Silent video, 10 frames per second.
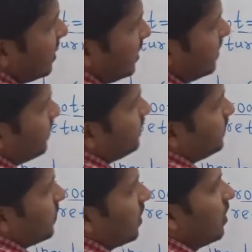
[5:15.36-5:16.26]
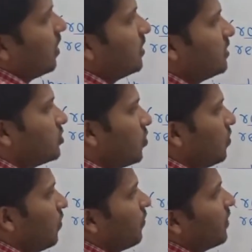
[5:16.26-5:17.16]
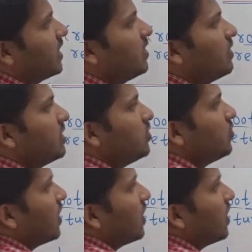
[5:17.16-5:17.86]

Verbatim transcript: D, so whenever you